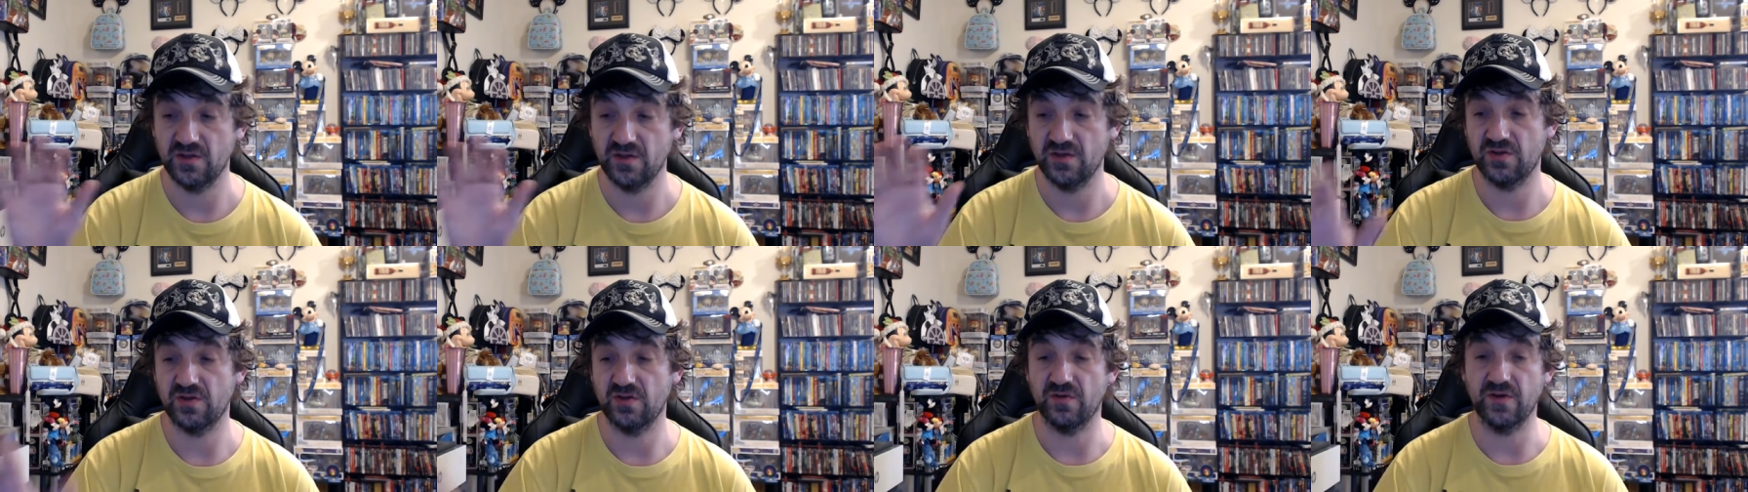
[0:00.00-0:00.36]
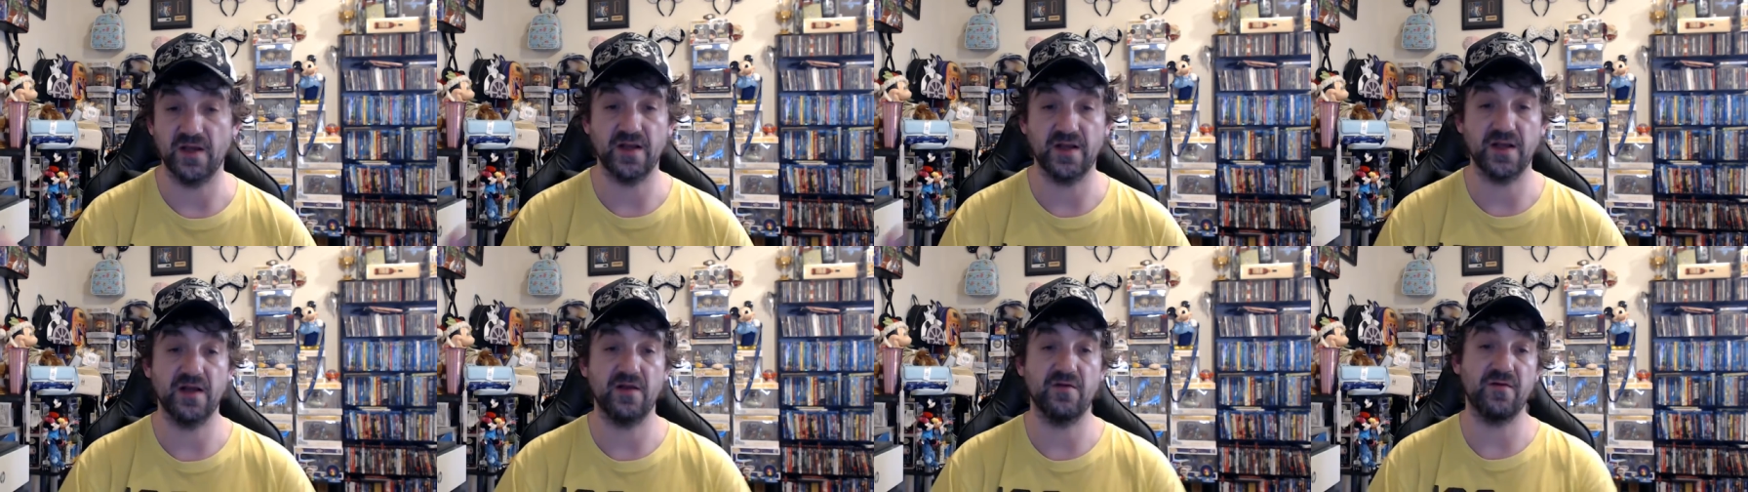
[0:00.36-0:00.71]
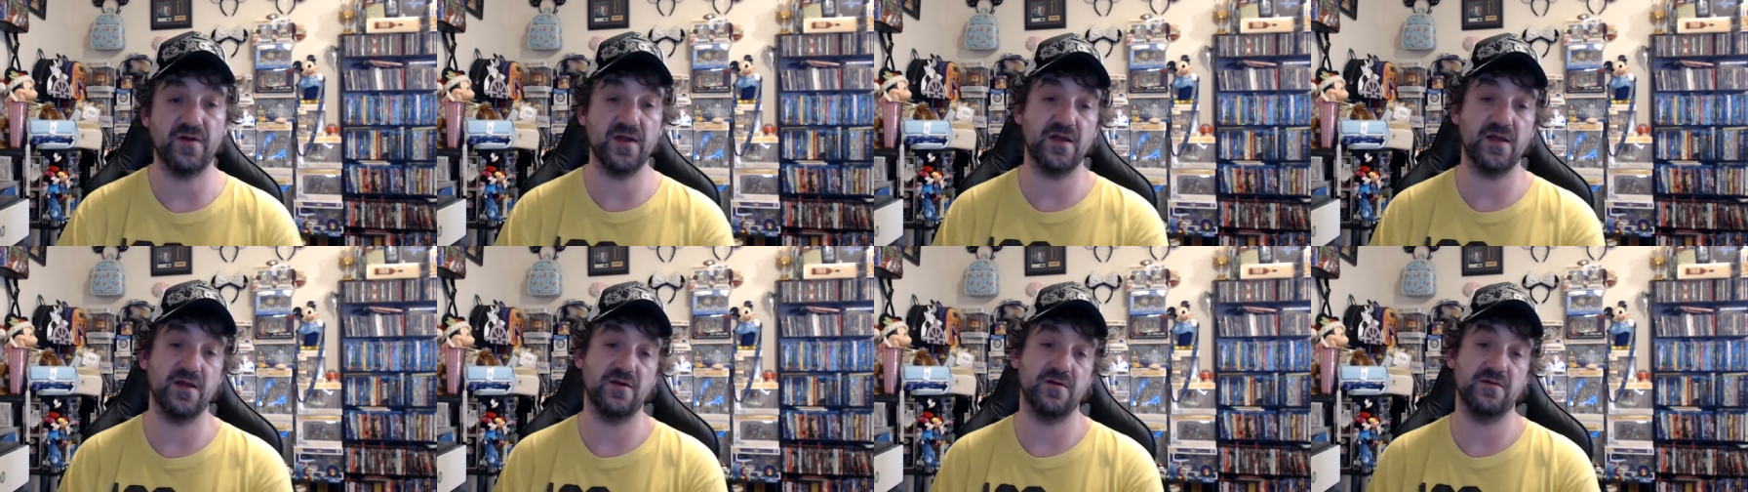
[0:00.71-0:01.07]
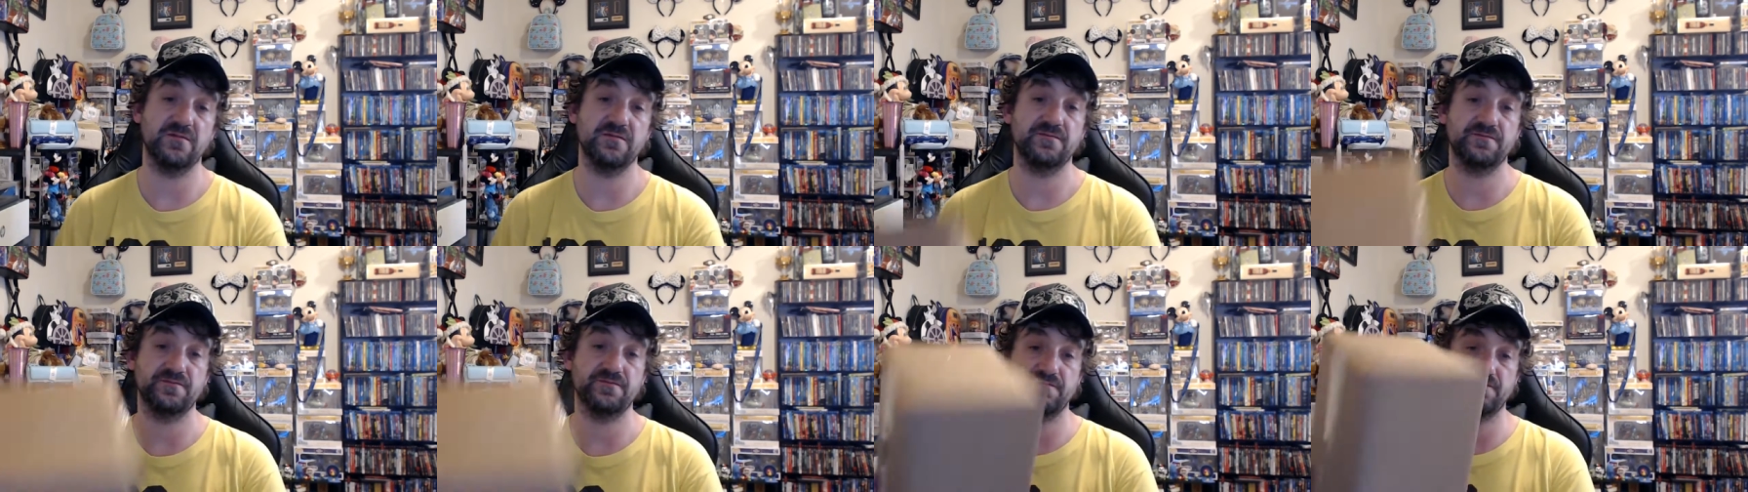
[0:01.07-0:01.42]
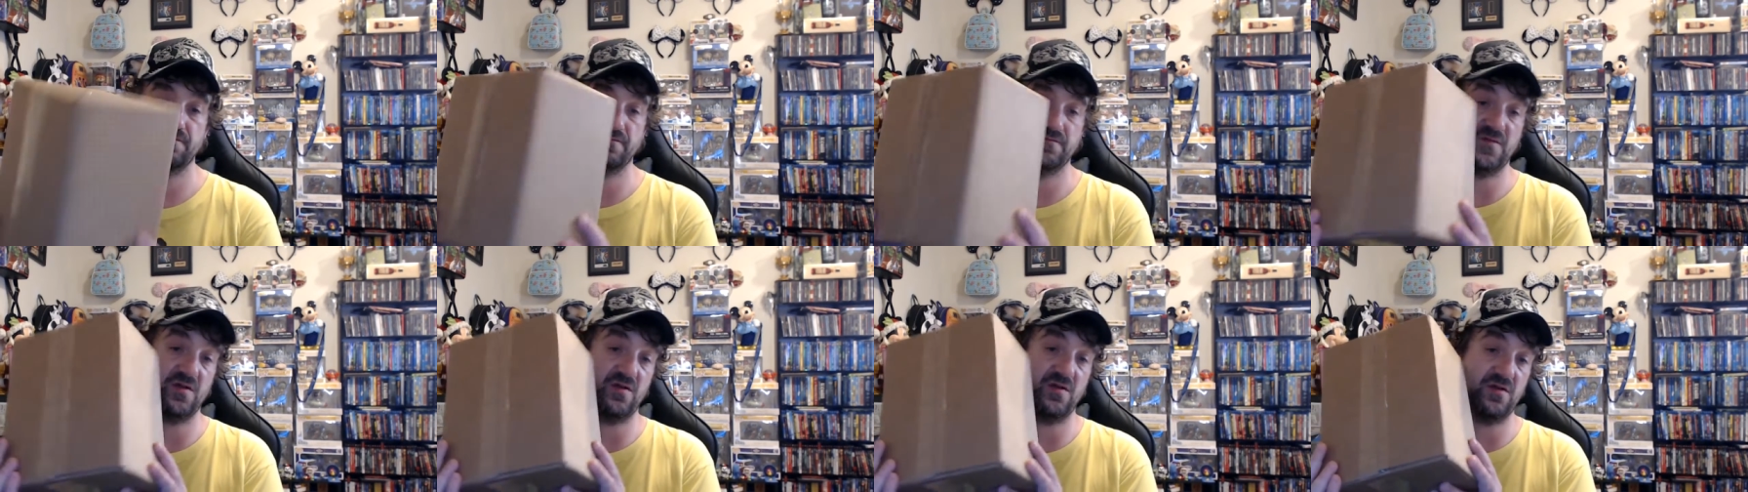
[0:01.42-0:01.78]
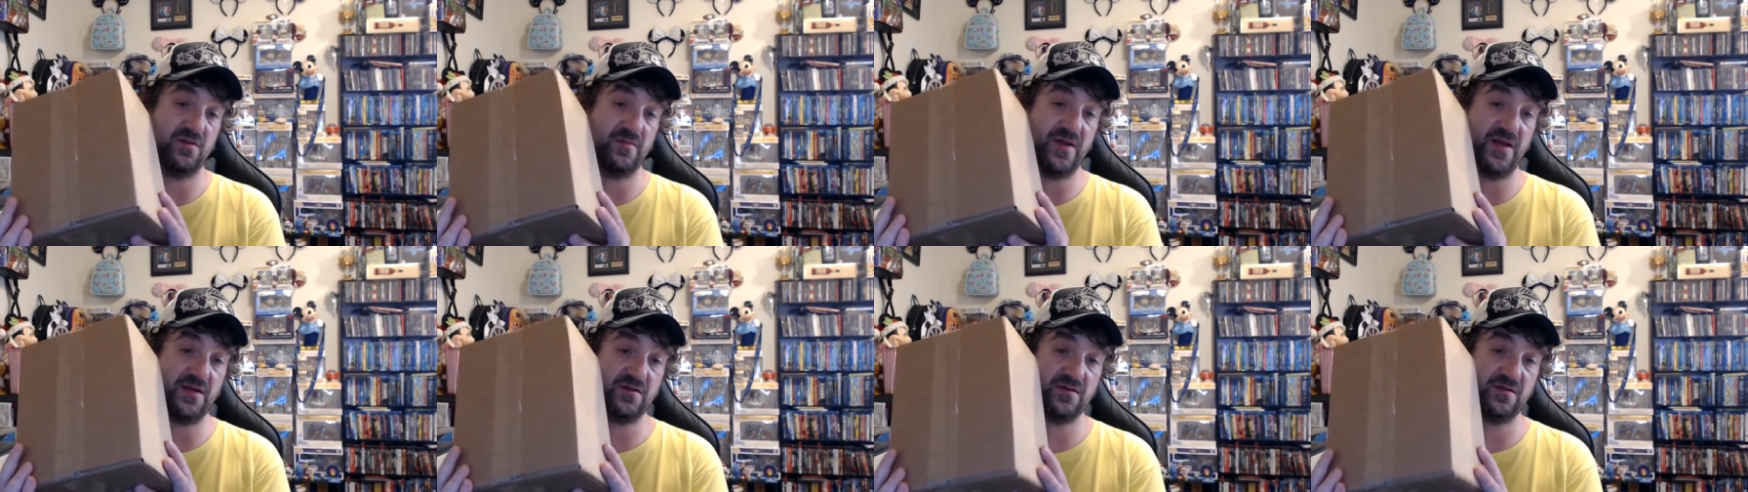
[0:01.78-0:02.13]
So I got it right here. Here's the
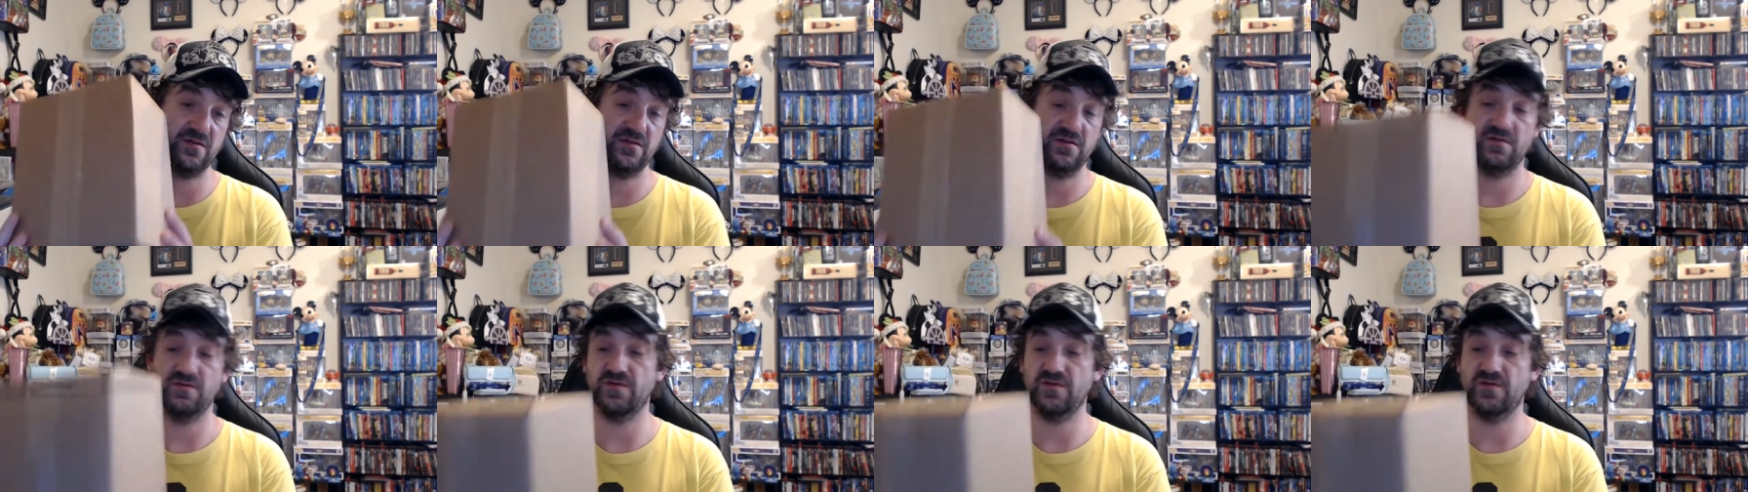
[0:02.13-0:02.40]
box.